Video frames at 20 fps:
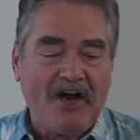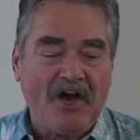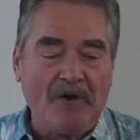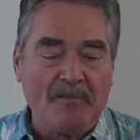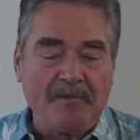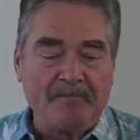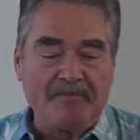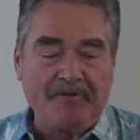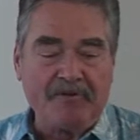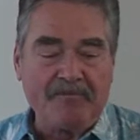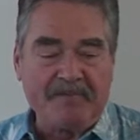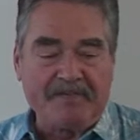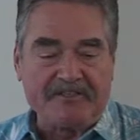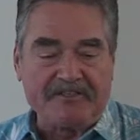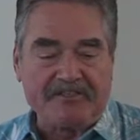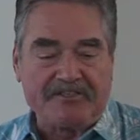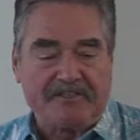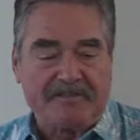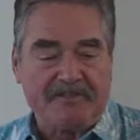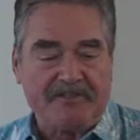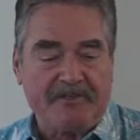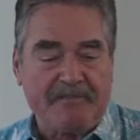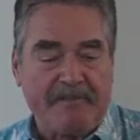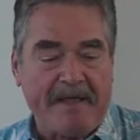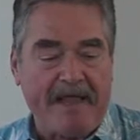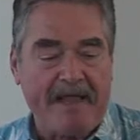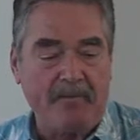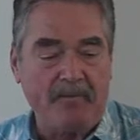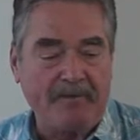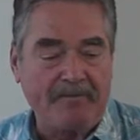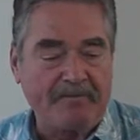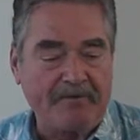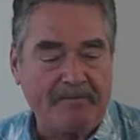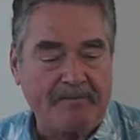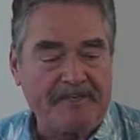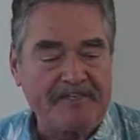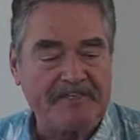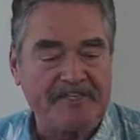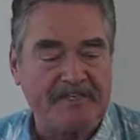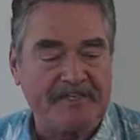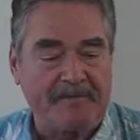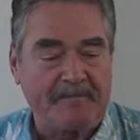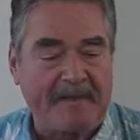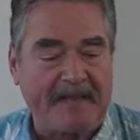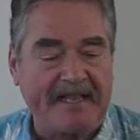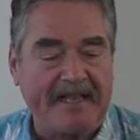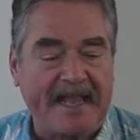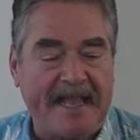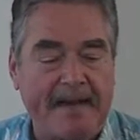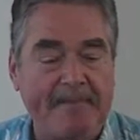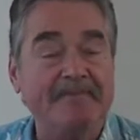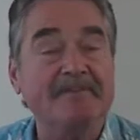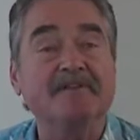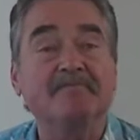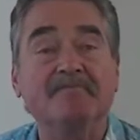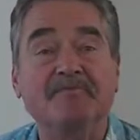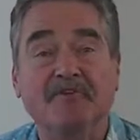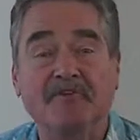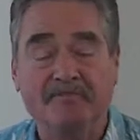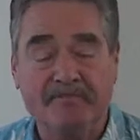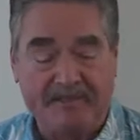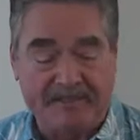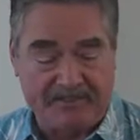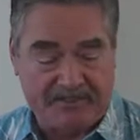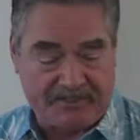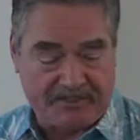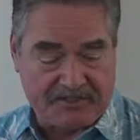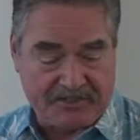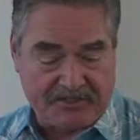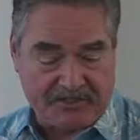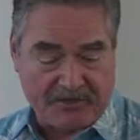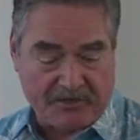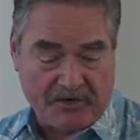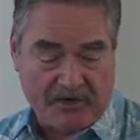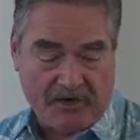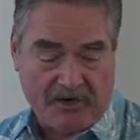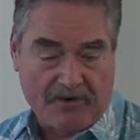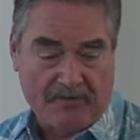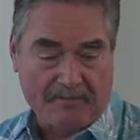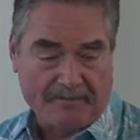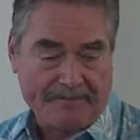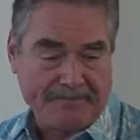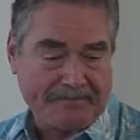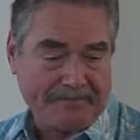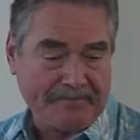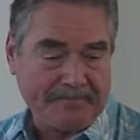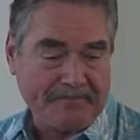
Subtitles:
Home improvements. You may, with permission, make capital improvements to your home.